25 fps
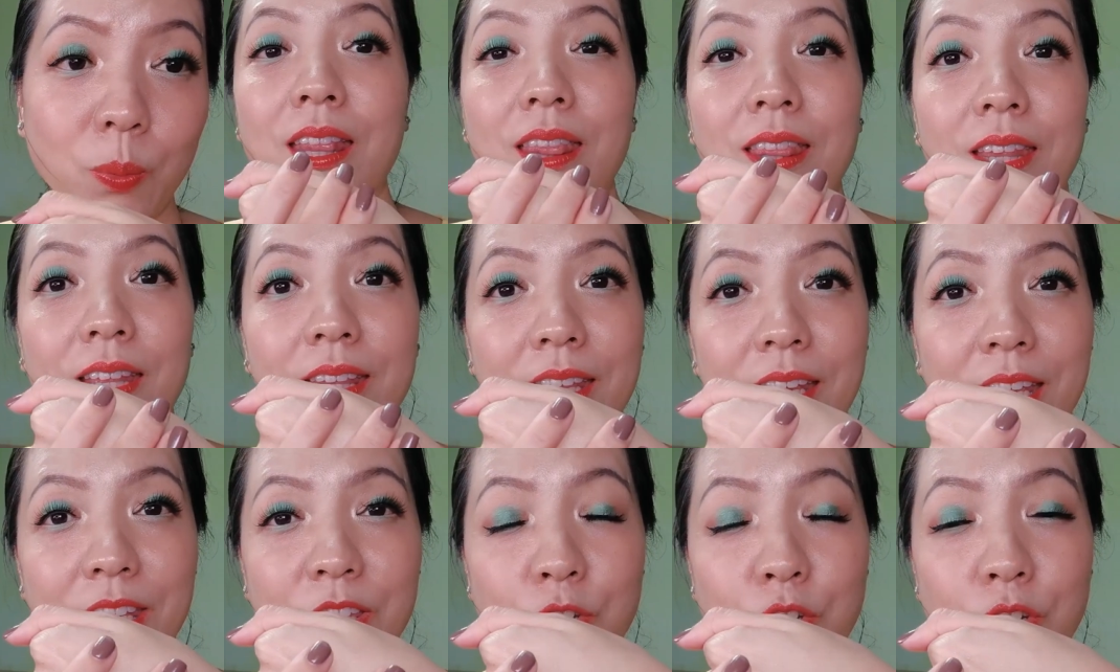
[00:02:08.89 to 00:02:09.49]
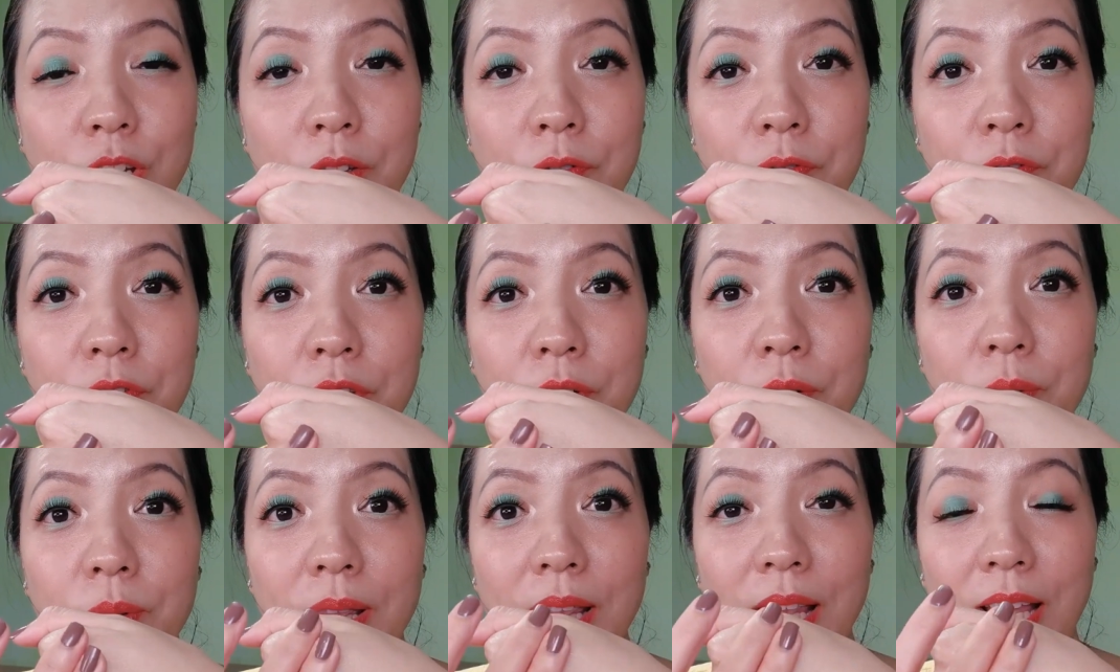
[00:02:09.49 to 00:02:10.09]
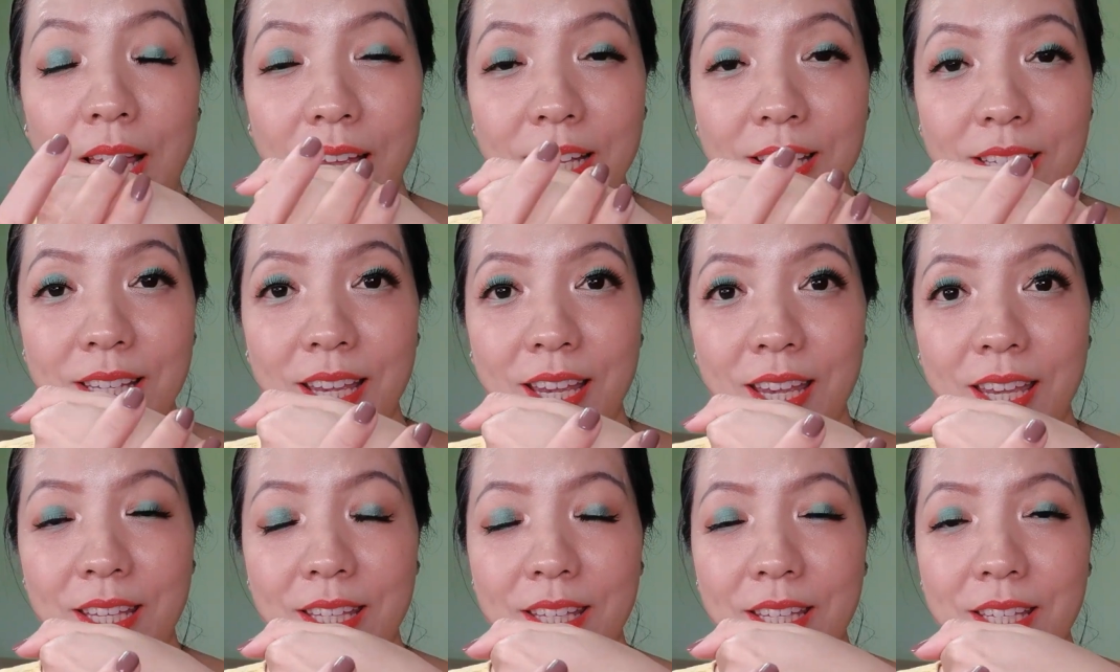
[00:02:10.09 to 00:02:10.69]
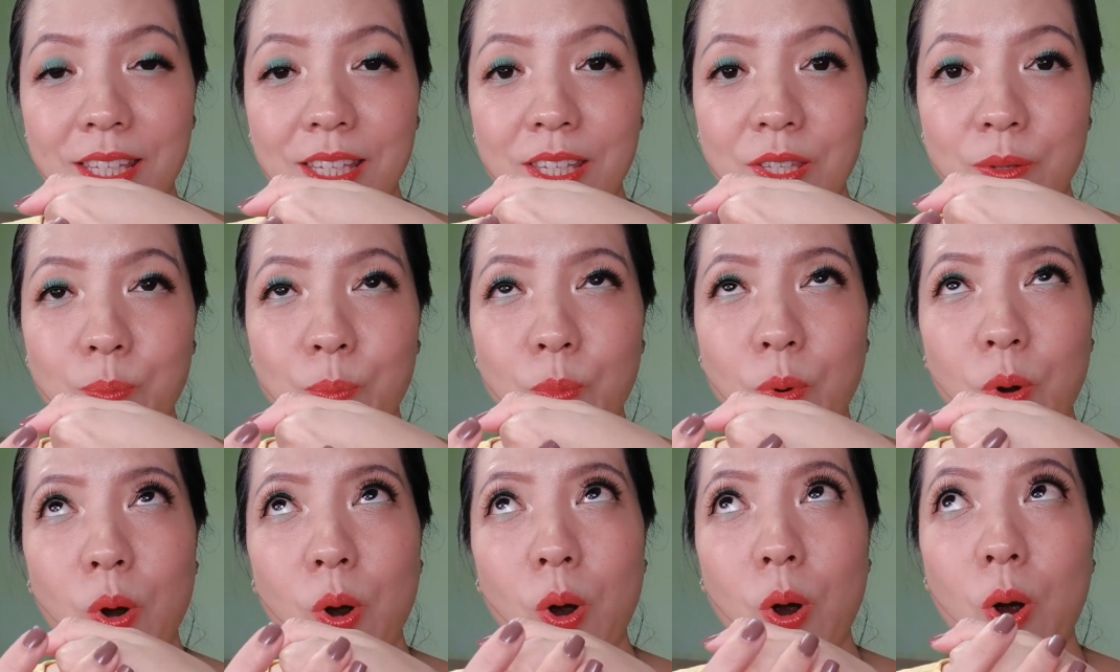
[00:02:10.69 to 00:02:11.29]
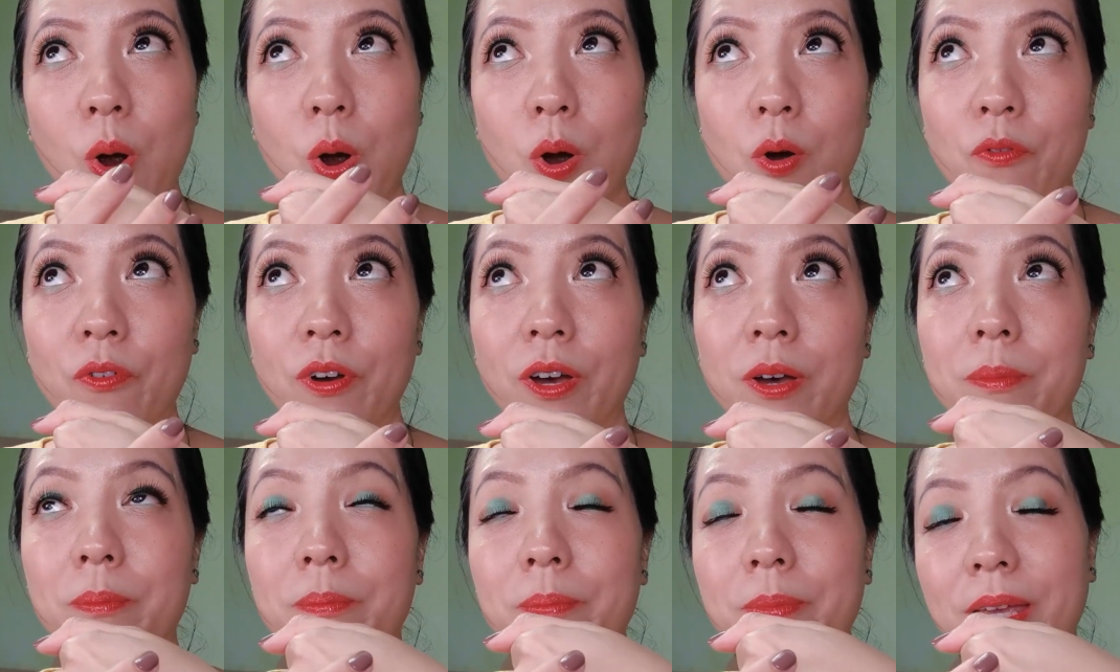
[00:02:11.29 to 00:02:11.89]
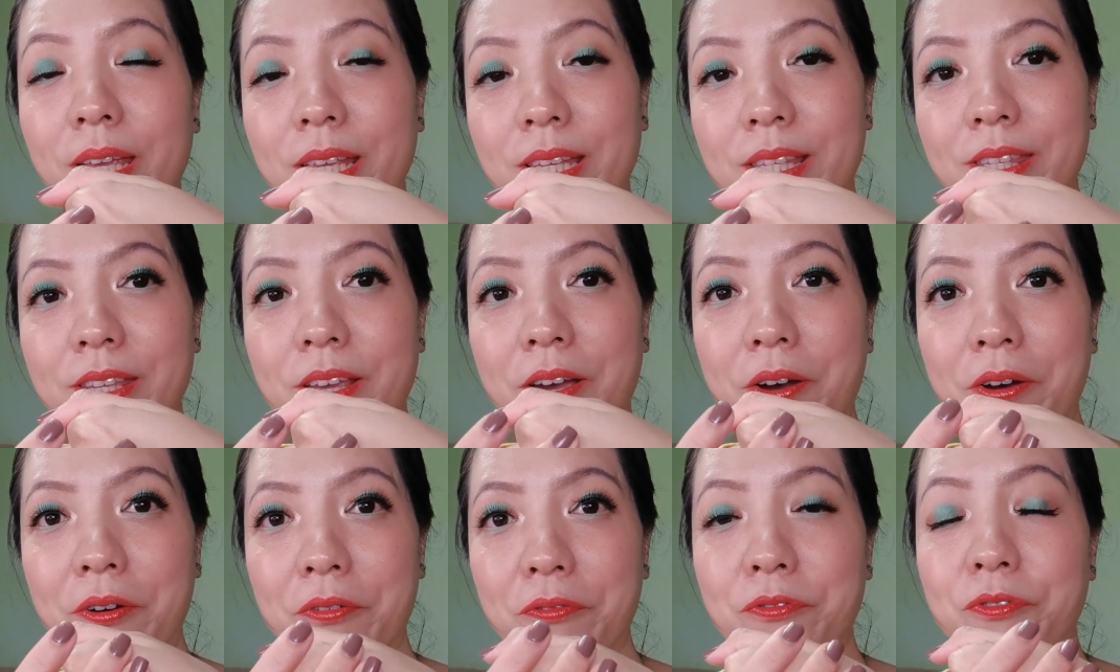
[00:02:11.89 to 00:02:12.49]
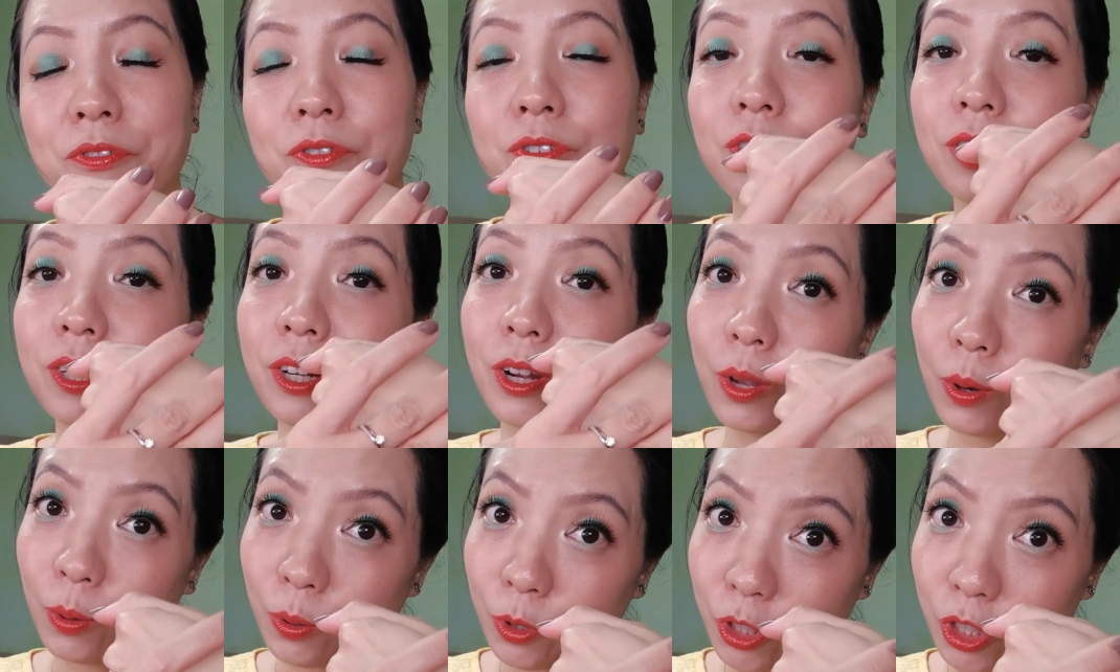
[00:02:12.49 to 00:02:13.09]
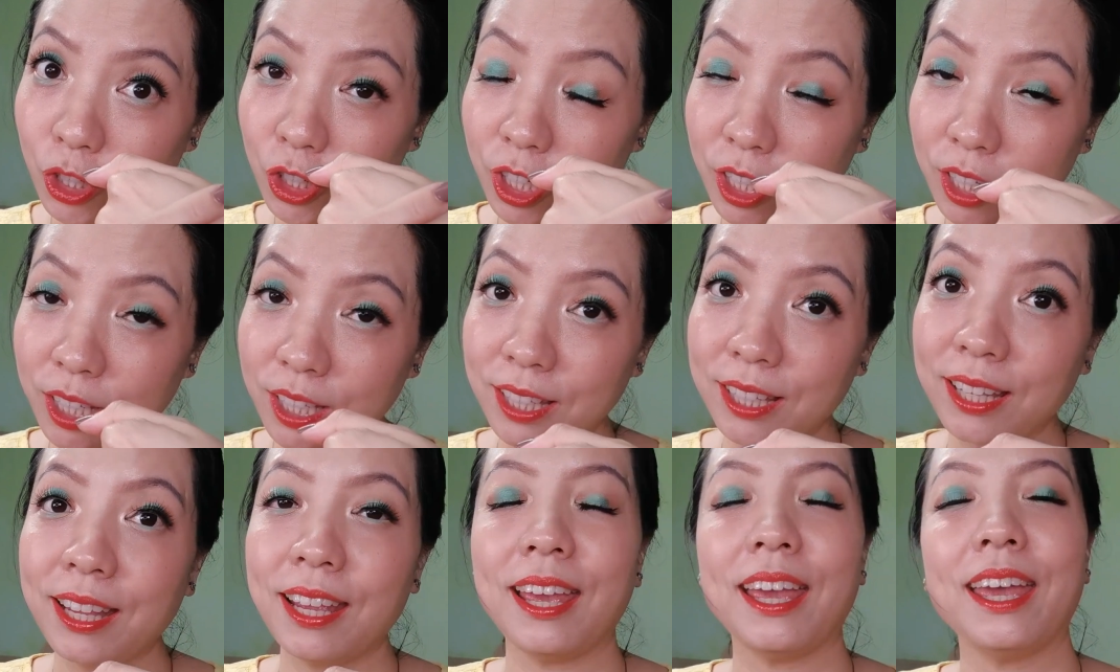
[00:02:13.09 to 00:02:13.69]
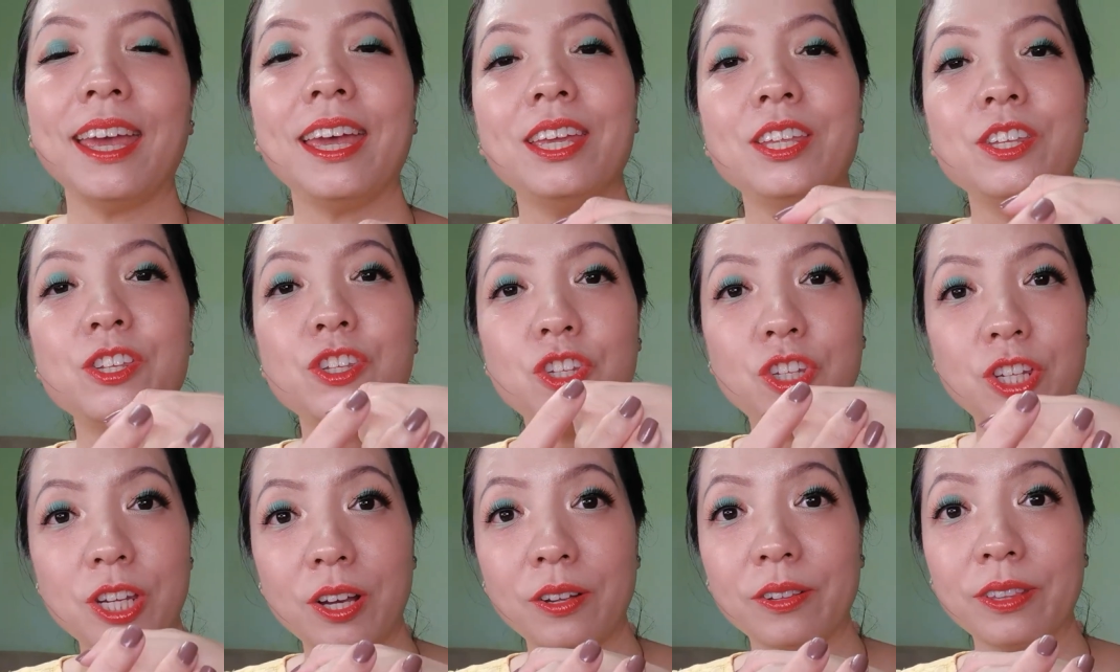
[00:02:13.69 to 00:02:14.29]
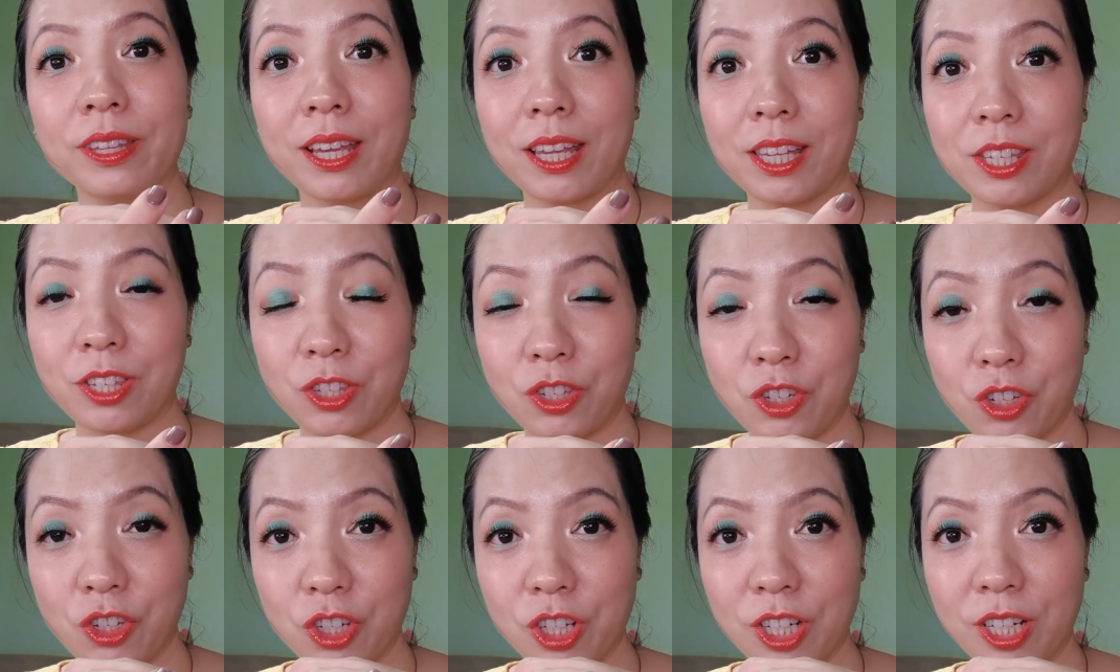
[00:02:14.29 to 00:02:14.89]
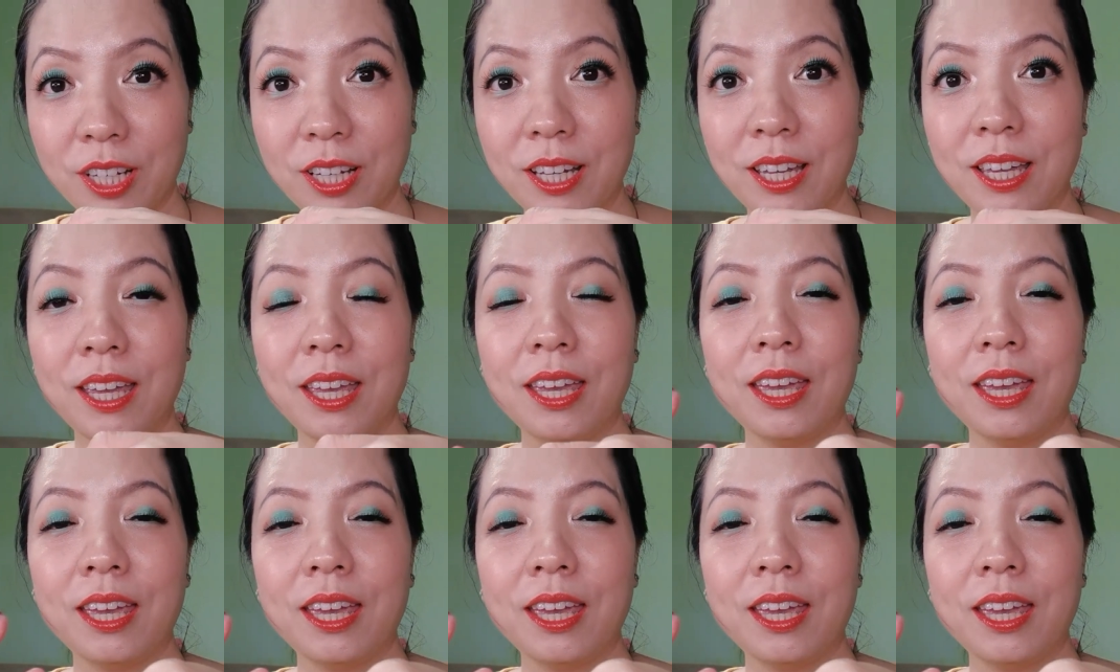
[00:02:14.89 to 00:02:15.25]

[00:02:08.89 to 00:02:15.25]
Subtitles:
the texture feels light, and this is more of a mix of lotion and gel texture.